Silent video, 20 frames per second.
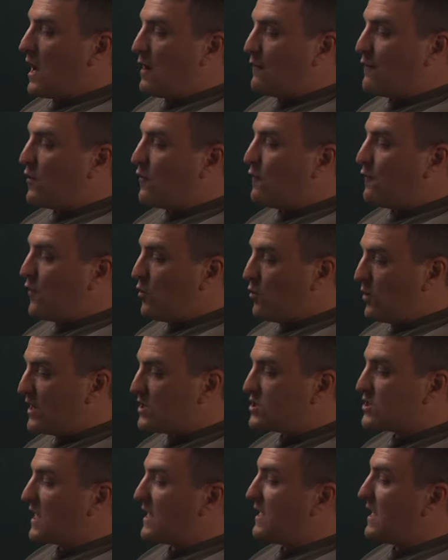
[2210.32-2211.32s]
I feel
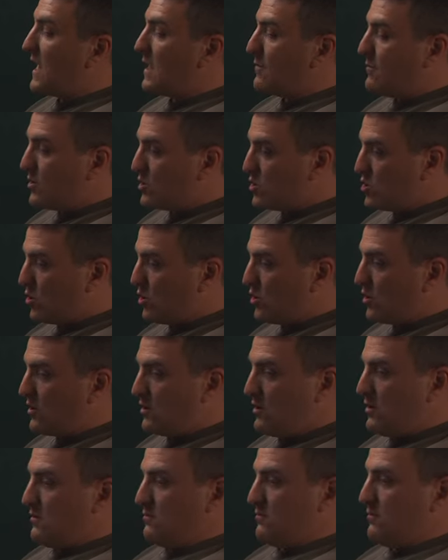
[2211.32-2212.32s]
foolish and immature.
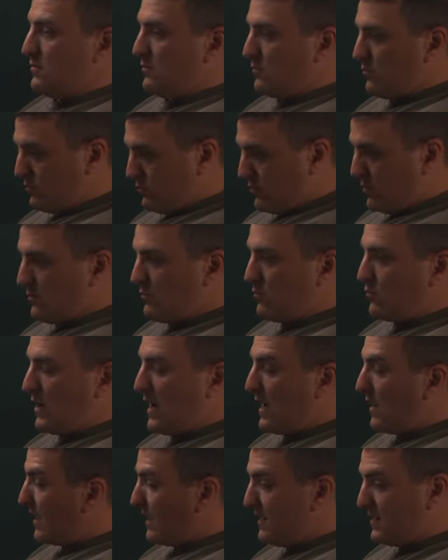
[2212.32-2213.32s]

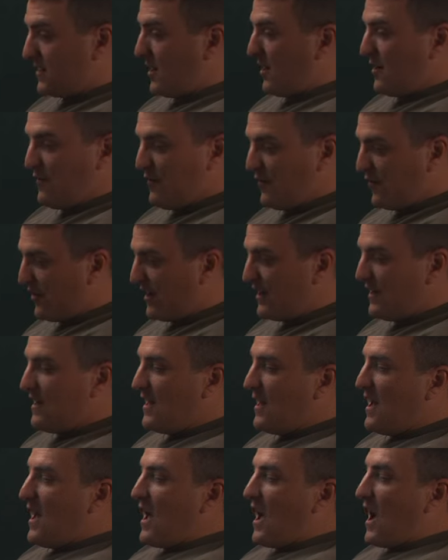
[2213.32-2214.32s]
Wow, he's going for it.
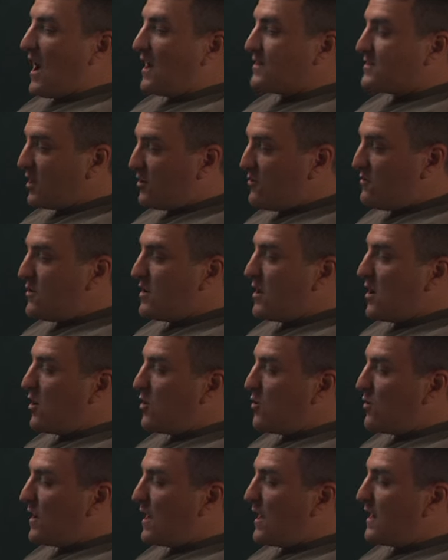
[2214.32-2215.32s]
I don't
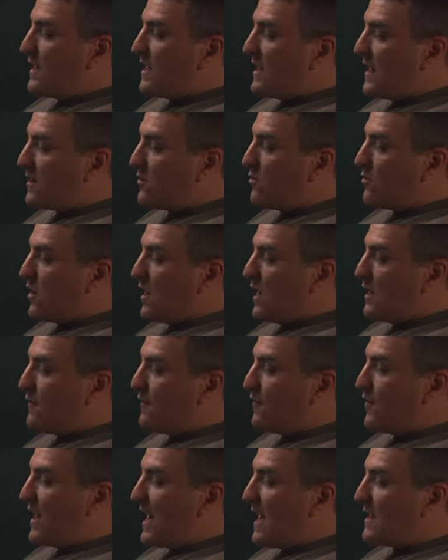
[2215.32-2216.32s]
know in an adult
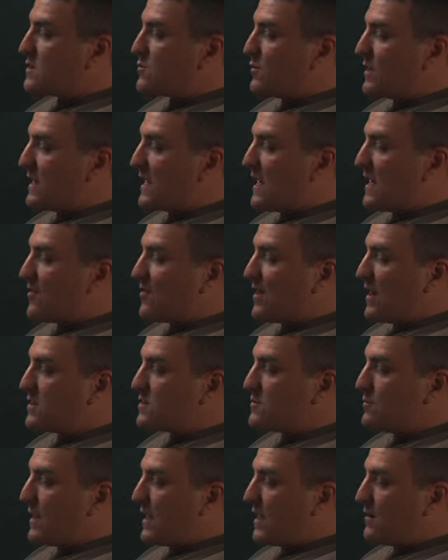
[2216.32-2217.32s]
life that
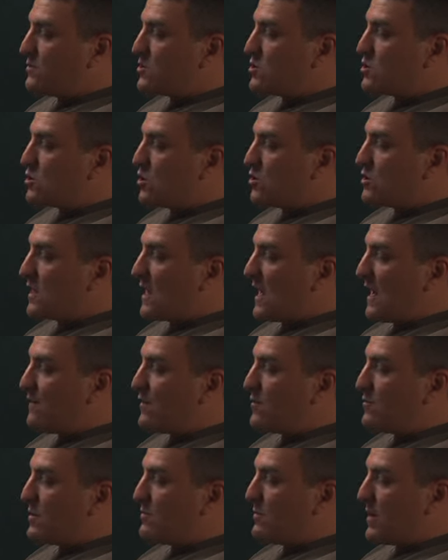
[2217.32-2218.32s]
£28,000 should
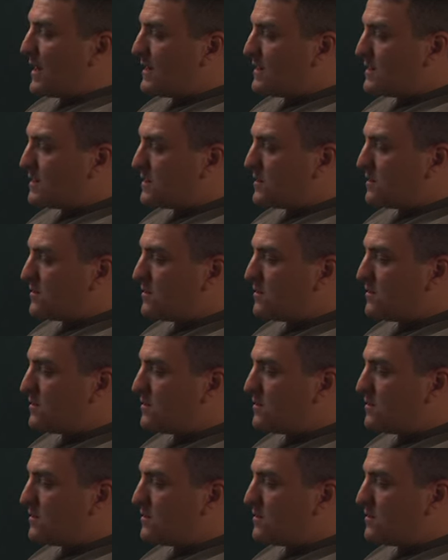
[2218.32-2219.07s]
ever be missed,